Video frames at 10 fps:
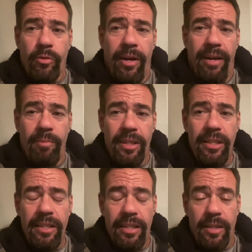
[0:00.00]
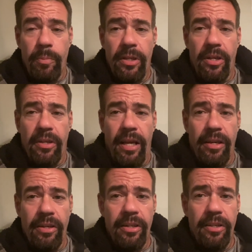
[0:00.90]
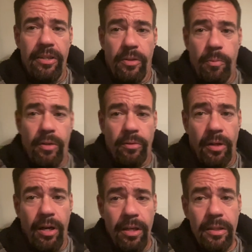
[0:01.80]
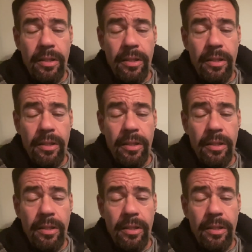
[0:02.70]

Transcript: rambly and a bit unedited and a bit raw,